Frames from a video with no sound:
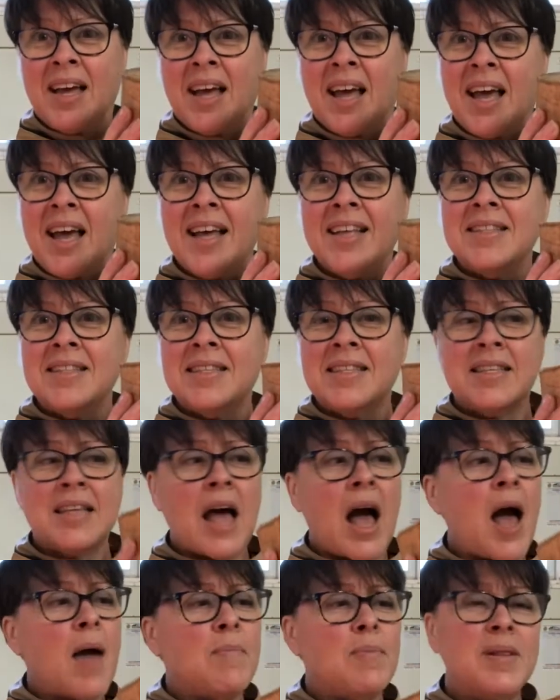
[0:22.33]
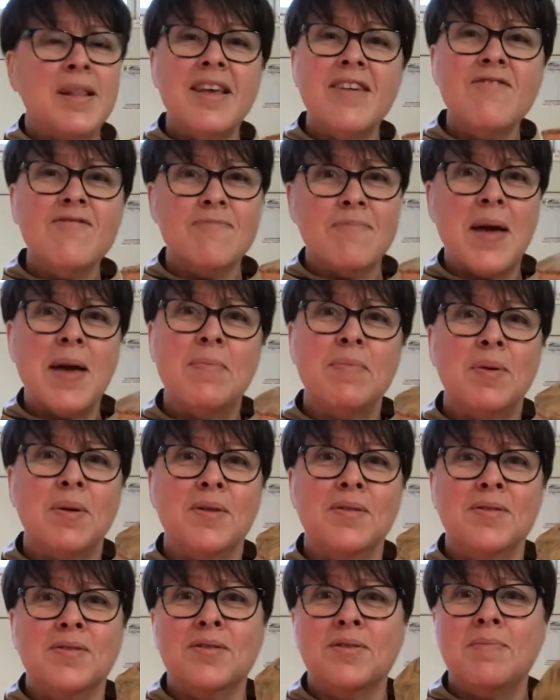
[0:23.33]
It's, I believe, maple.
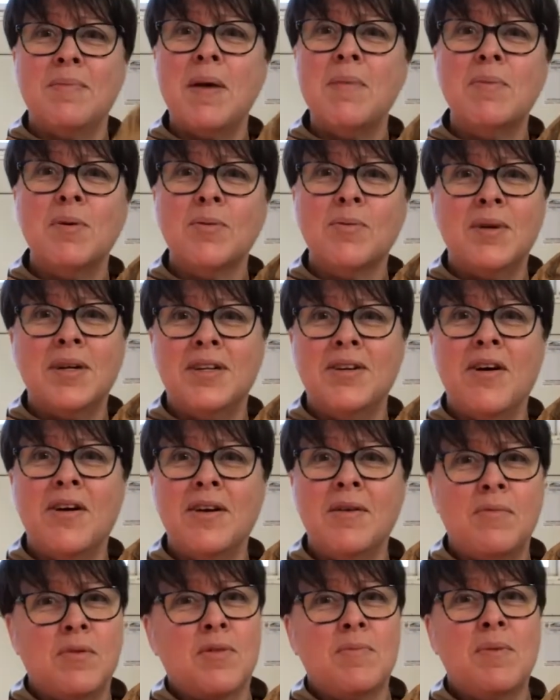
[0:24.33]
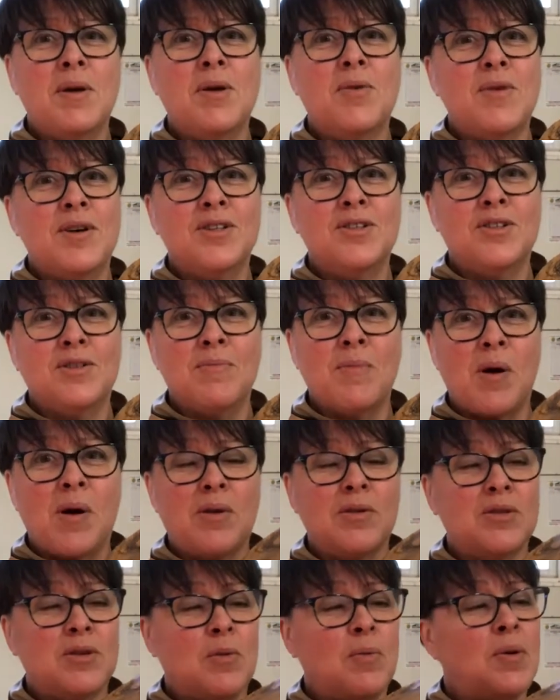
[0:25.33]
There's maple written on it with a big question mark,
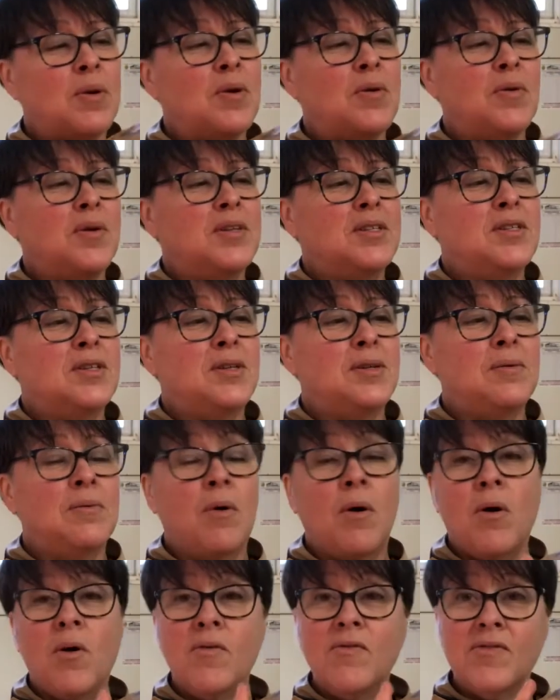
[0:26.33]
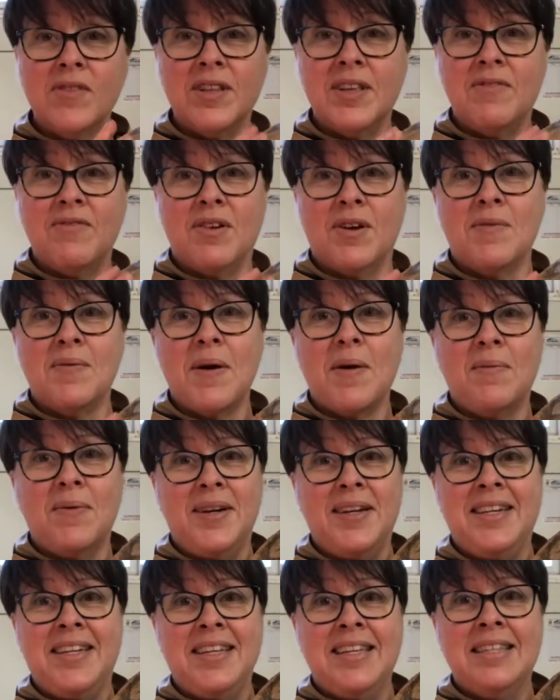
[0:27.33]
so we're going to hopefully figure out what
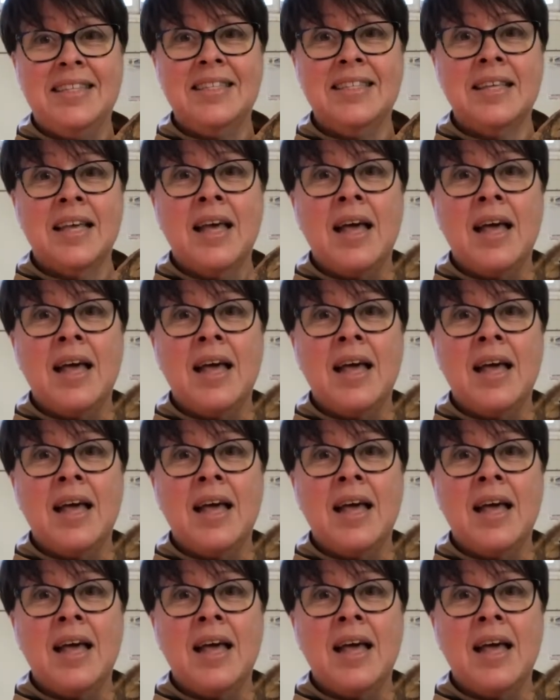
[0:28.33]
it is.